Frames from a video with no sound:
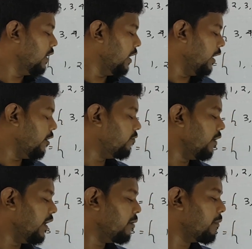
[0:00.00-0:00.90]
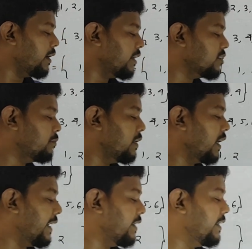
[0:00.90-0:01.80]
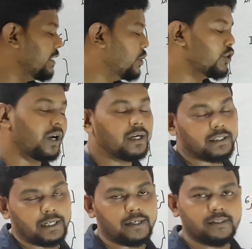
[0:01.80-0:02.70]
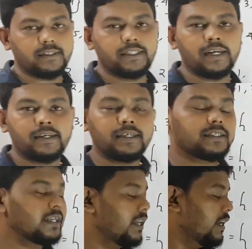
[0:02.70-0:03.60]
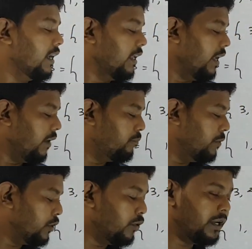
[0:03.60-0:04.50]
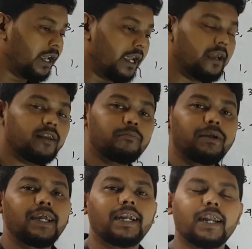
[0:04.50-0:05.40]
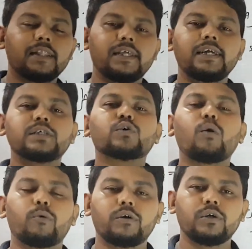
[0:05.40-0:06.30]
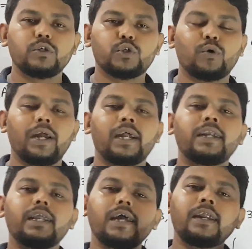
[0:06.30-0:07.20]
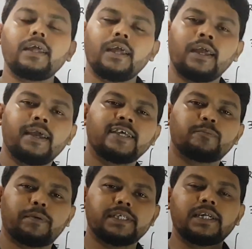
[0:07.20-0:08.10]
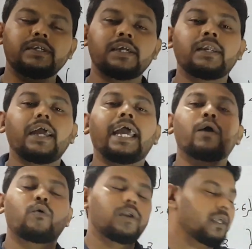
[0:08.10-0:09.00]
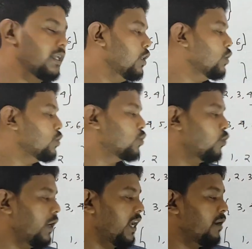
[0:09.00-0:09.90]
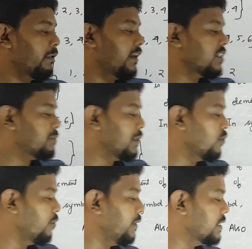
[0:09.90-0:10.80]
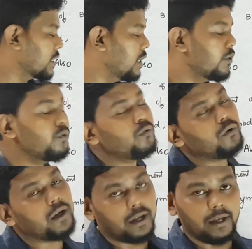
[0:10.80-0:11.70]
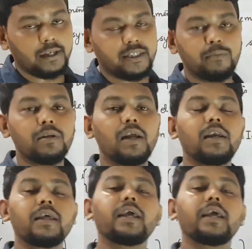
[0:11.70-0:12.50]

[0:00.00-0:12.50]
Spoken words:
if A minus B are disjoint sets, that is, if between A and B nothing is common, so entire A is present in A only. So, A minus B will be is equal to A. Similarly,